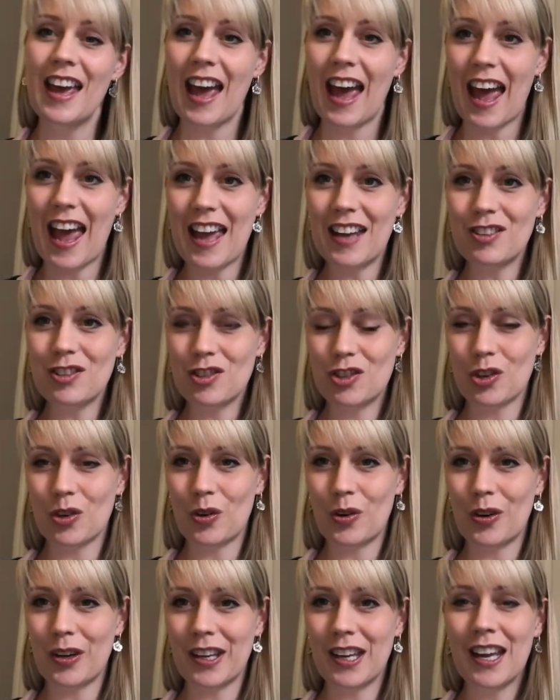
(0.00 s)

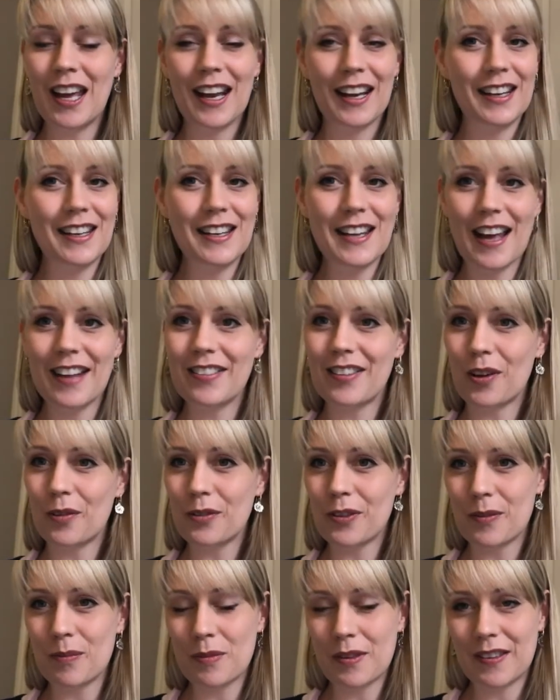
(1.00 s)
Enjoy, let off
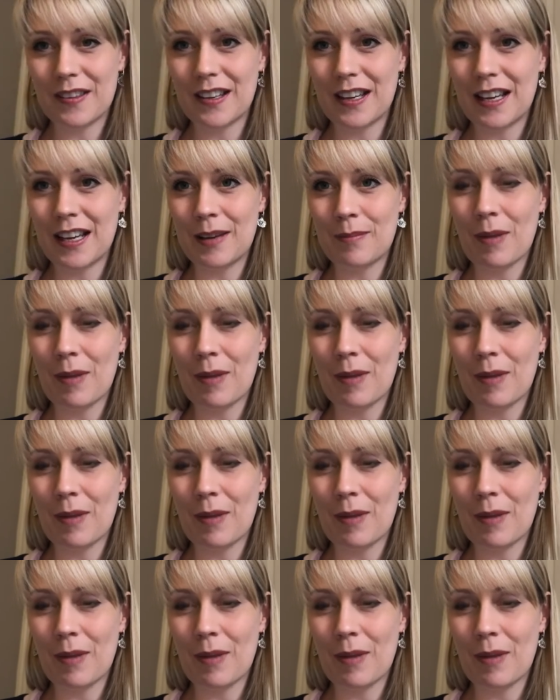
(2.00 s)
some steam,